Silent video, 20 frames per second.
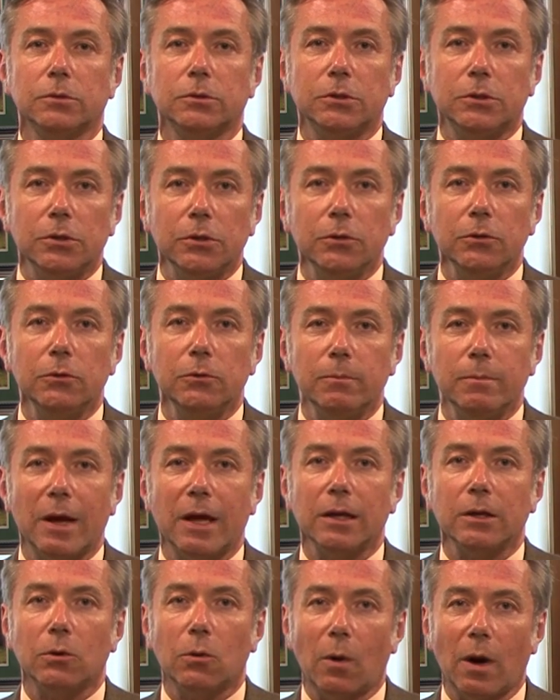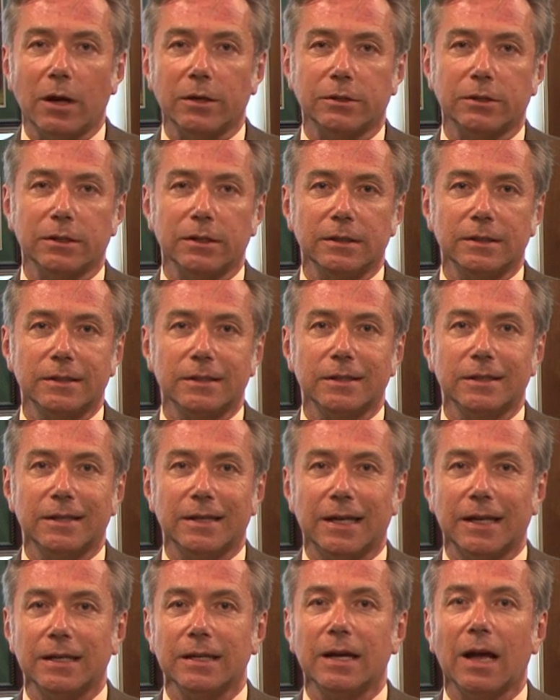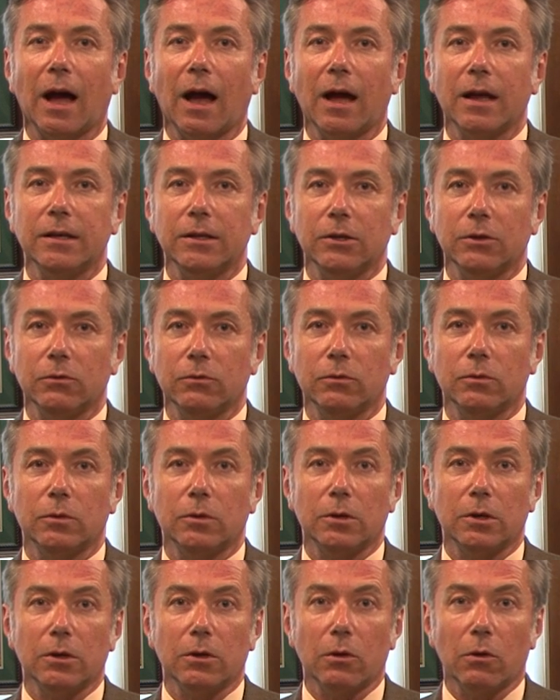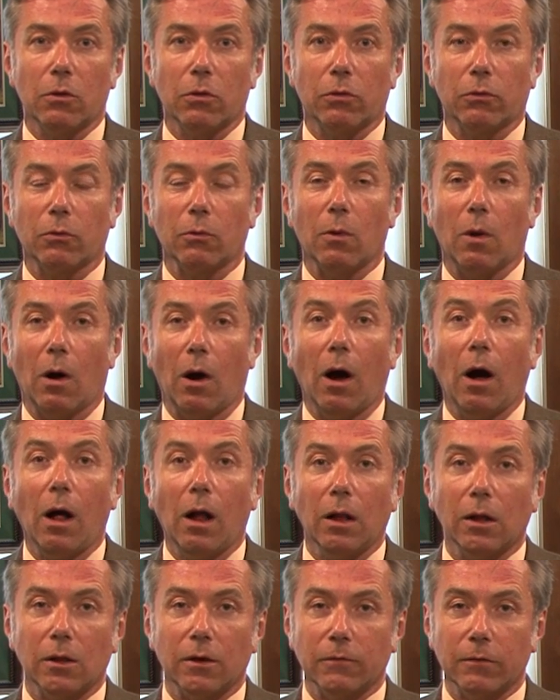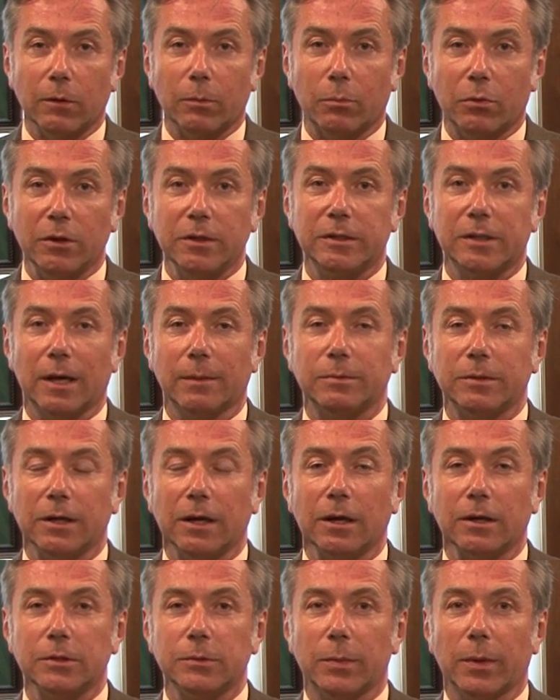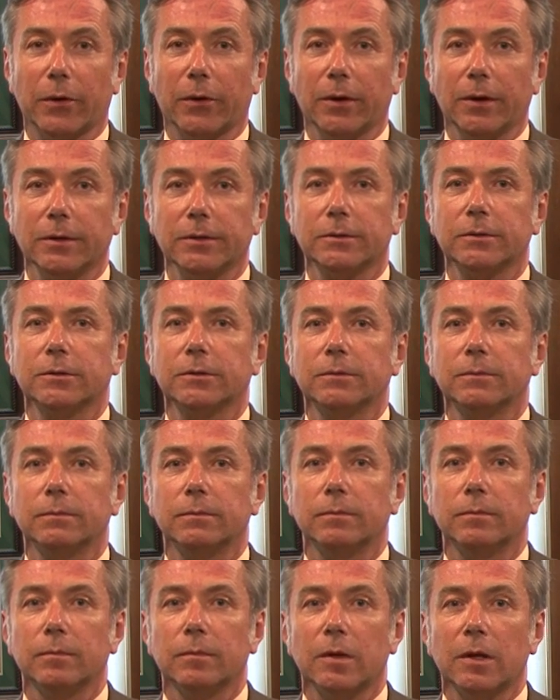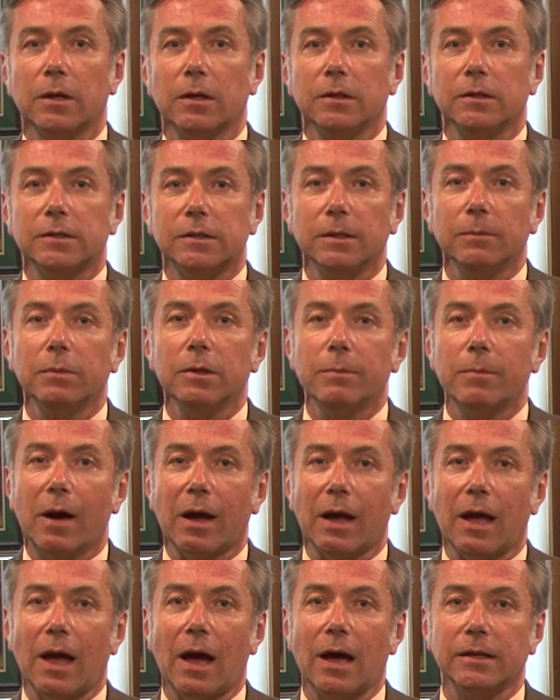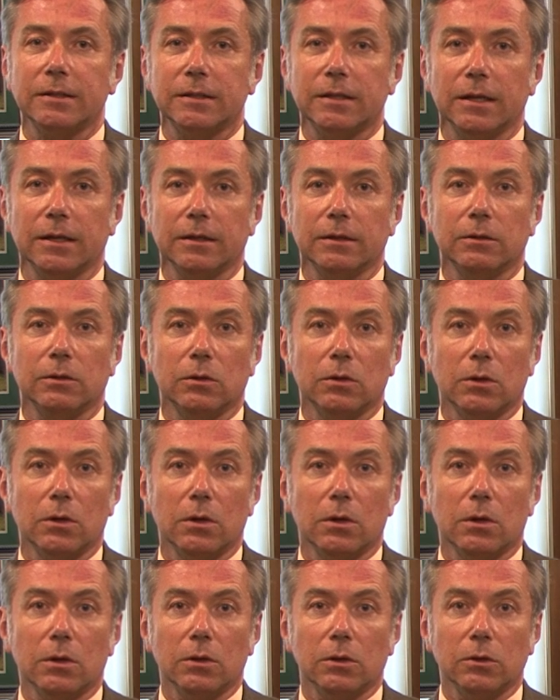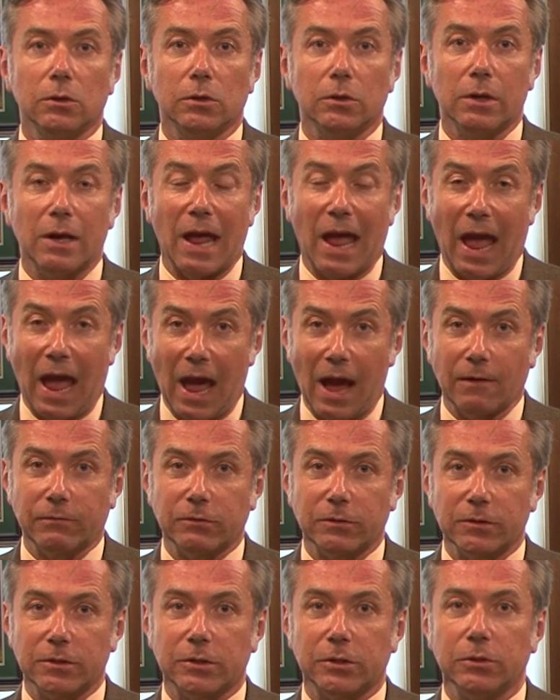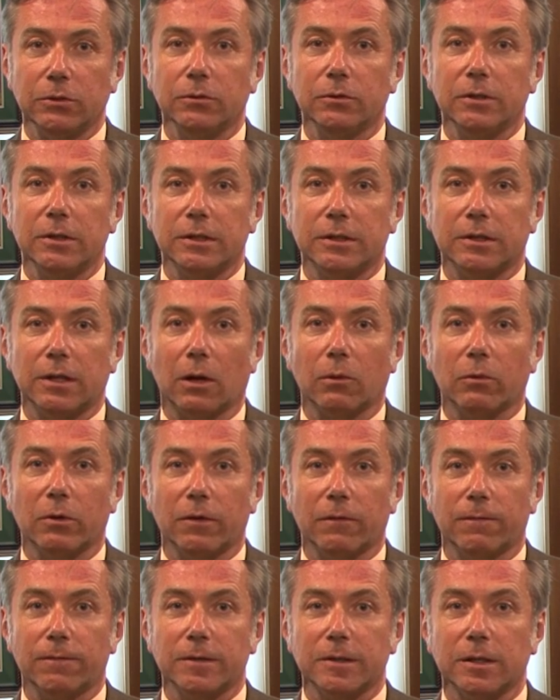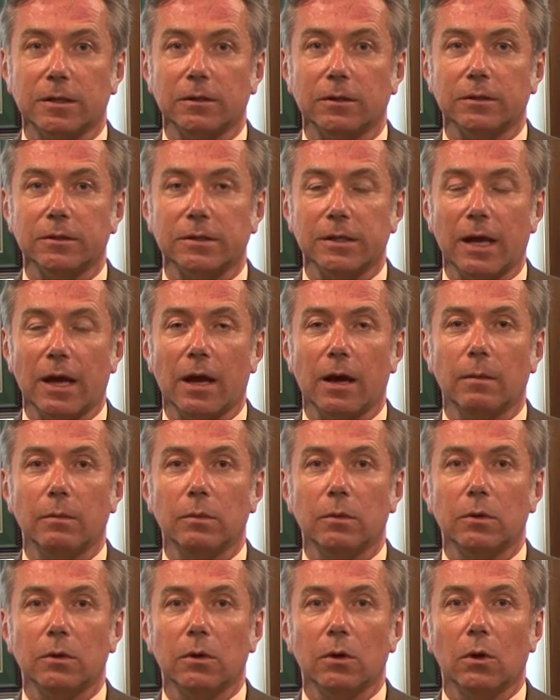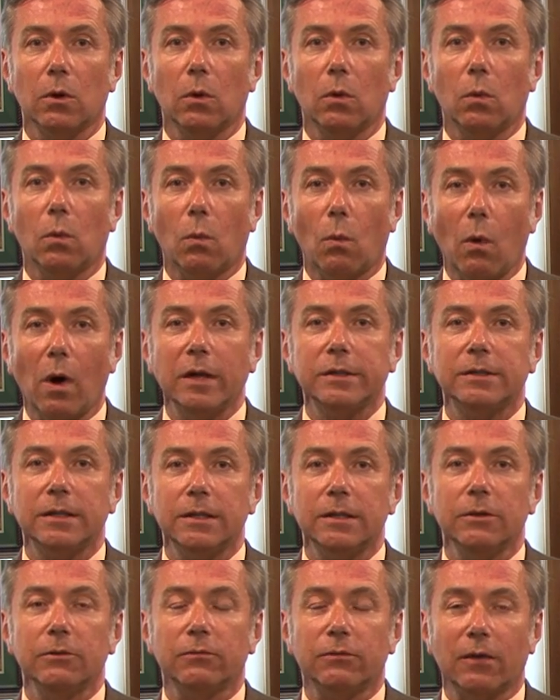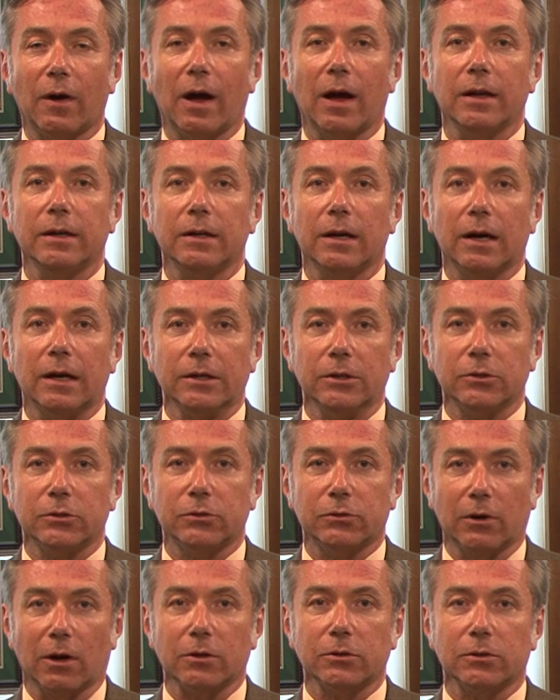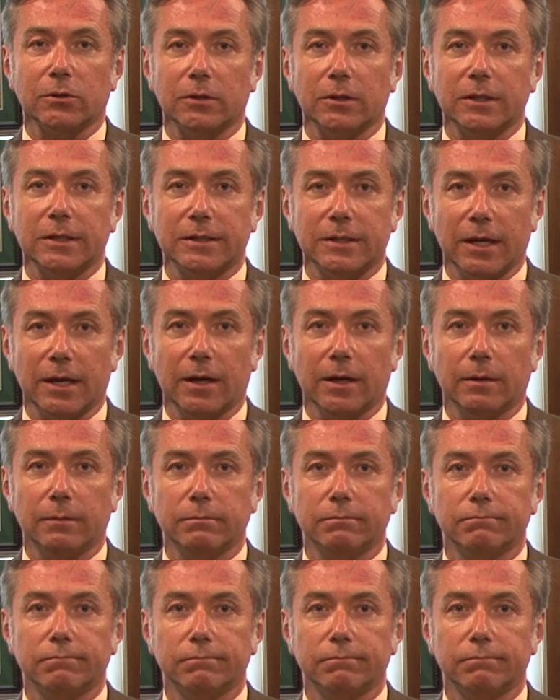Two main questions can guide you through all of your precepting experience. Simply by asking, after the student is done with the physical exam, what did you find on your structural exam?